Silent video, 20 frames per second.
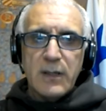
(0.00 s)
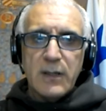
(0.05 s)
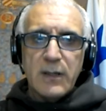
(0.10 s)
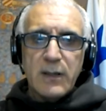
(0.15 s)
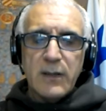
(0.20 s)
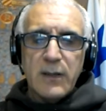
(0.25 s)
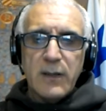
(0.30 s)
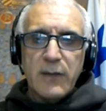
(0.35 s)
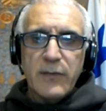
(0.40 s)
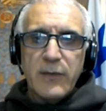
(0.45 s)

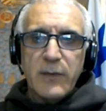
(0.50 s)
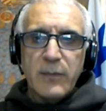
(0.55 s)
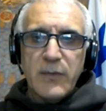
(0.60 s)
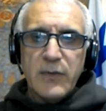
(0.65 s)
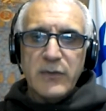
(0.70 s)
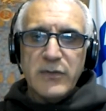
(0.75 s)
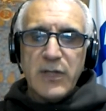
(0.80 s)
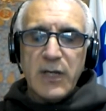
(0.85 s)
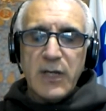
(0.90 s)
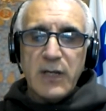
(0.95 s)
give them the
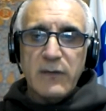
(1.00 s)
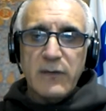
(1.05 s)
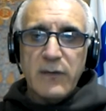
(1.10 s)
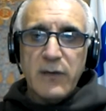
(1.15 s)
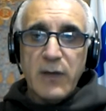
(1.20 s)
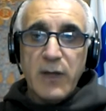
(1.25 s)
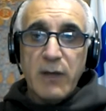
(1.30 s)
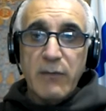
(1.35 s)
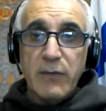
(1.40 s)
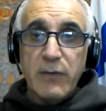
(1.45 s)
chance to
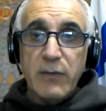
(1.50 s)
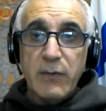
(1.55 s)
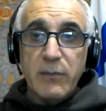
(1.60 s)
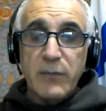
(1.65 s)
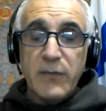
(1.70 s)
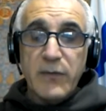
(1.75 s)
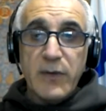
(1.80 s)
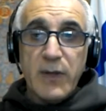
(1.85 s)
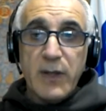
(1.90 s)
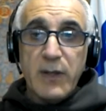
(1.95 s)
govern
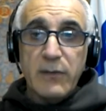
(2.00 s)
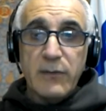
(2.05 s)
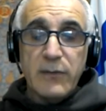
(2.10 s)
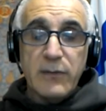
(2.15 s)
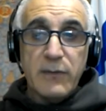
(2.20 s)
themselves,